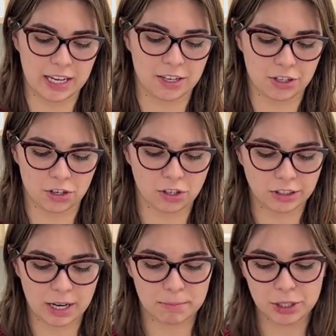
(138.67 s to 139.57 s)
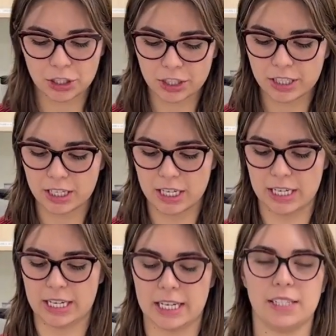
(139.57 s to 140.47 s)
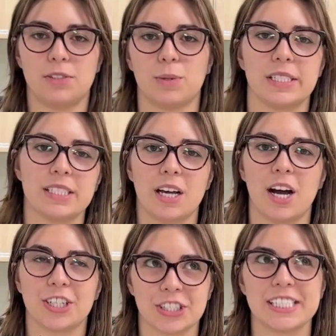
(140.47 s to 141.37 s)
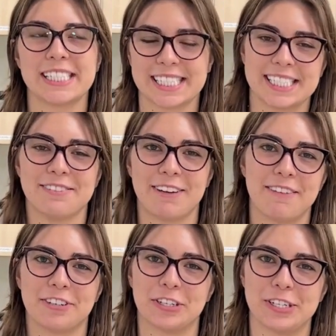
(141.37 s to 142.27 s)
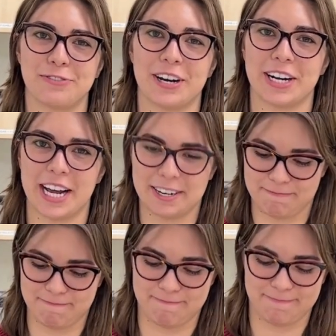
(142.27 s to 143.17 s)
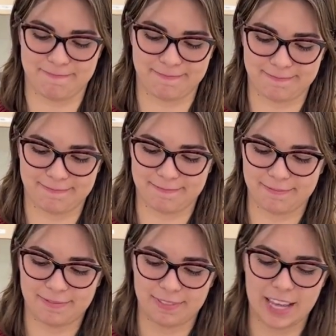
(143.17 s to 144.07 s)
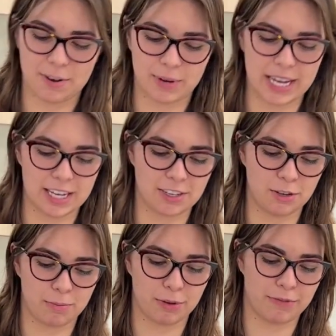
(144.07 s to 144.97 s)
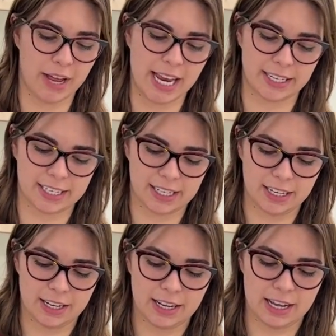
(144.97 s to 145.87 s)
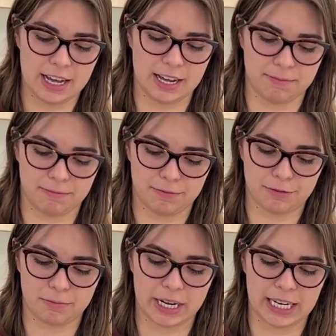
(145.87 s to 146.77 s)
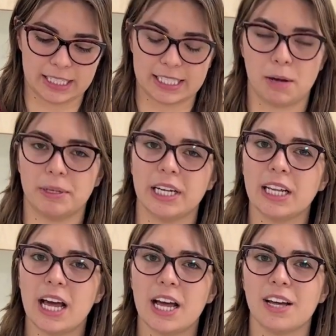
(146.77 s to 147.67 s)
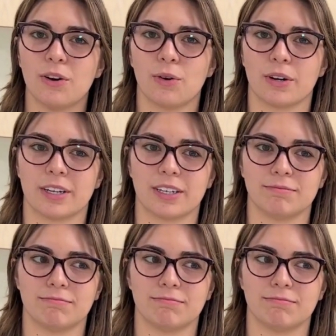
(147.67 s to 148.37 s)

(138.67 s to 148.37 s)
internal temperature is 165 degrees Fahrenheit. That way you prevent from getting salmonella or